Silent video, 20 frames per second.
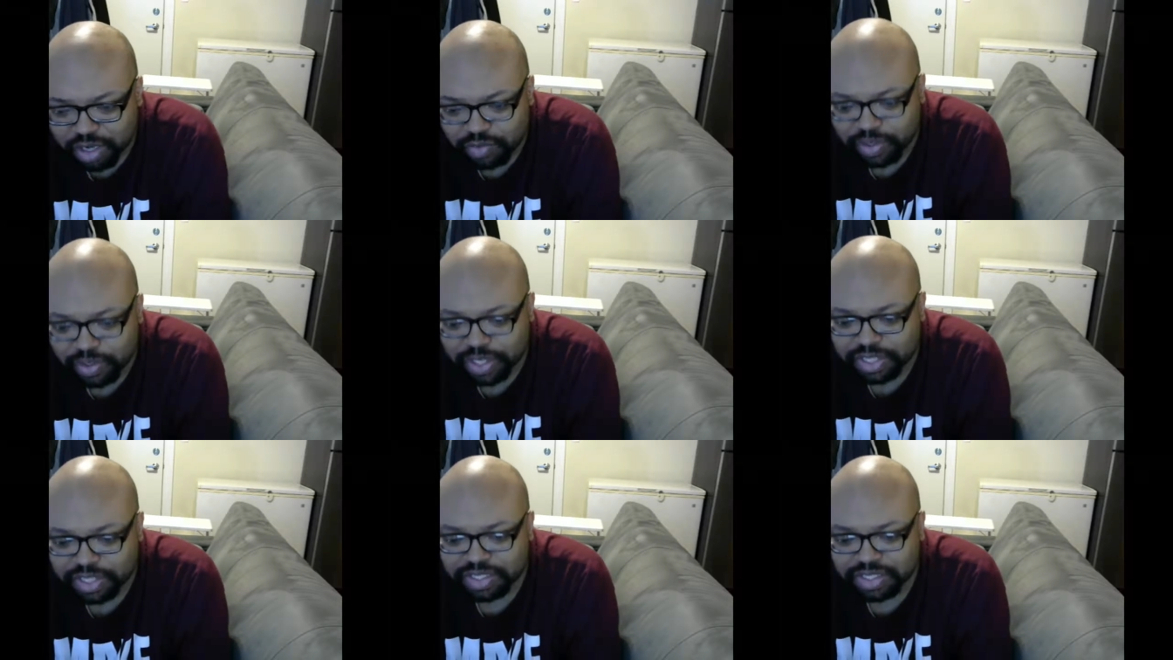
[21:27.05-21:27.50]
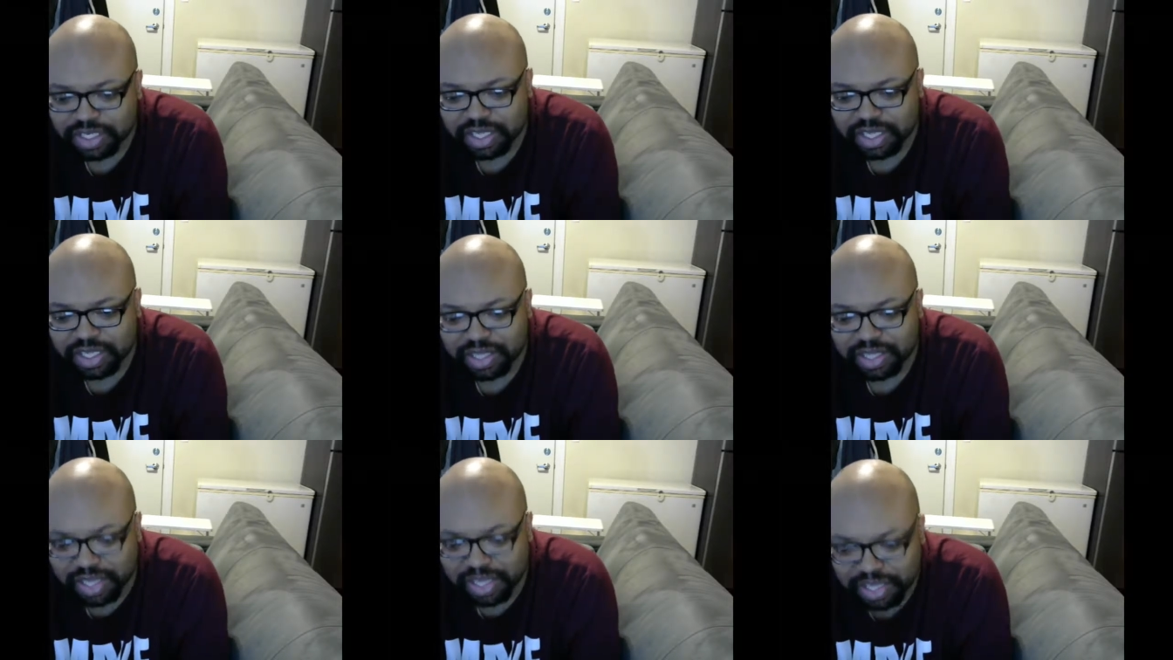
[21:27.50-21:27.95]
where he
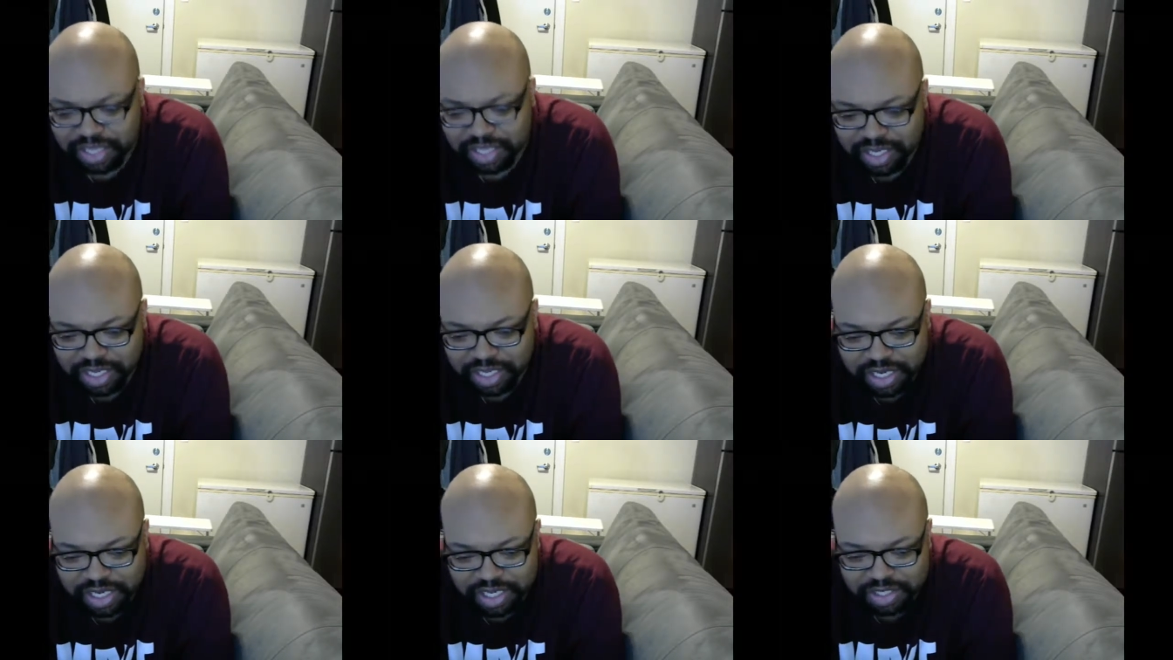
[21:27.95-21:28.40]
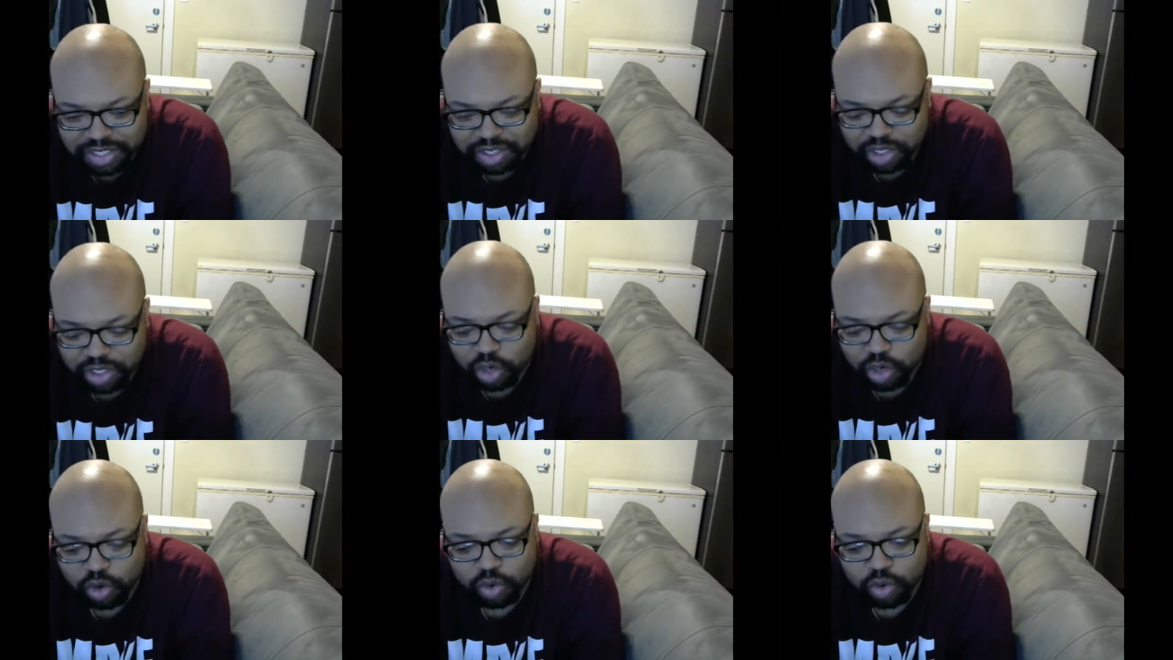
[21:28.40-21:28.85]
said that he needed to
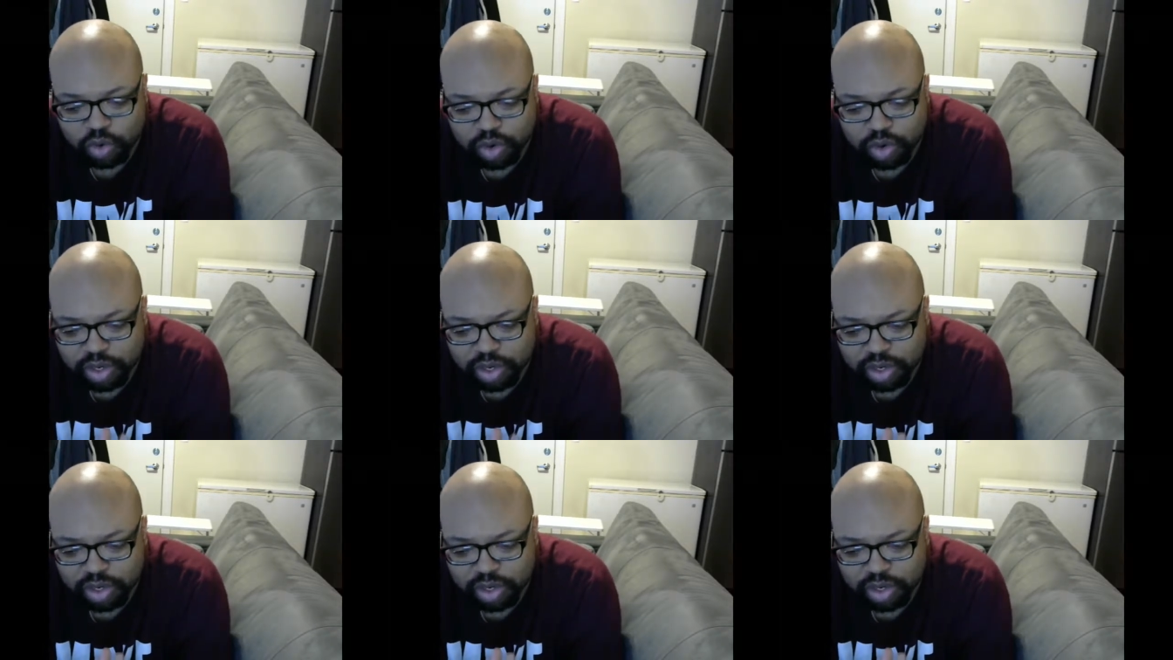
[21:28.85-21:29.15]
know,